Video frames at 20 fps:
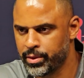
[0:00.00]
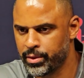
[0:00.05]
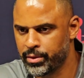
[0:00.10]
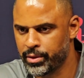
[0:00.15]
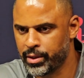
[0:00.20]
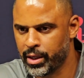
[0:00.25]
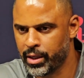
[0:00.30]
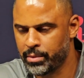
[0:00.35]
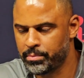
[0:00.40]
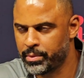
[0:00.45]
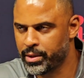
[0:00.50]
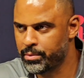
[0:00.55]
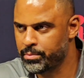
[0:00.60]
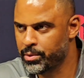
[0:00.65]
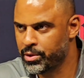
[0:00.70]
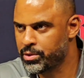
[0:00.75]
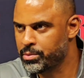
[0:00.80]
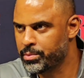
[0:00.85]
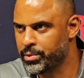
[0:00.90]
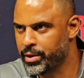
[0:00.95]
you know, you got to
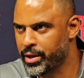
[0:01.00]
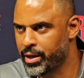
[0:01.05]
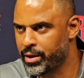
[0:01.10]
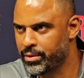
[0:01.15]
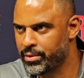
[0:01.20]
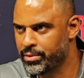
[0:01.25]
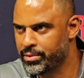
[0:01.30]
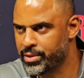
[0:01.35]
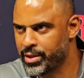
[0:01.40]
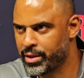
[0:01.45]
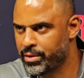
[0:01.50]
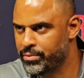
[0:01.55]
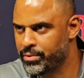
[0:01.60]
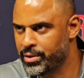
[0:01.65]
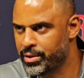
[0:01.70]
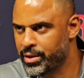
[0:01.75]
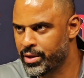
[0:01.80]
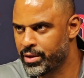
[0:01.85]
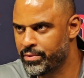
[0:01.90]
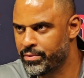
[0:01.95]
have multiple handlers that can
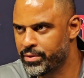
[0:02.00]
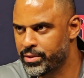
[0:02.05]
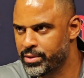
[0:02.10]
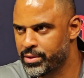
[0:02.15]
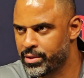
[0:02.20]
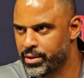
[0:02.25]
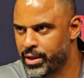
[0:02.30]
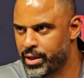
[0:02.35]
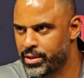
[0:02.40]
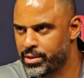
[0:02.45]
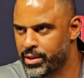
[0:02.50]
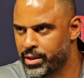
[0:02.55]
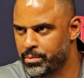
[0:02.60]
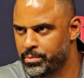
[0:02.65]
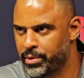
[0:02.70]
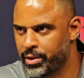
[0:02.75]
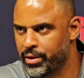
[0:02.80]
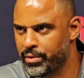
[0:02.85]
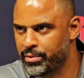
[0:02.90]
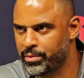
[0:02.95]
run the offense and guys
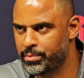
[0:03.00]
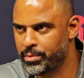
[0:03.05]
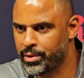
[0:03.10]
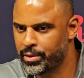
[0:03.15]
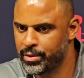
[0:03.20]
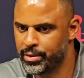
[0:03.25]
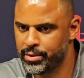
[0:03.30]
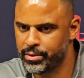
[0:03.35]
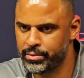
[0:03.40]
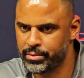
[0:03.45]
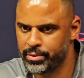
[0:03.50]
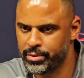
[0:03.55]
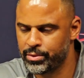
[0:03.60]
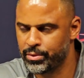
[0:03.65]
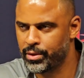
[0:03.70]
that play off the ball and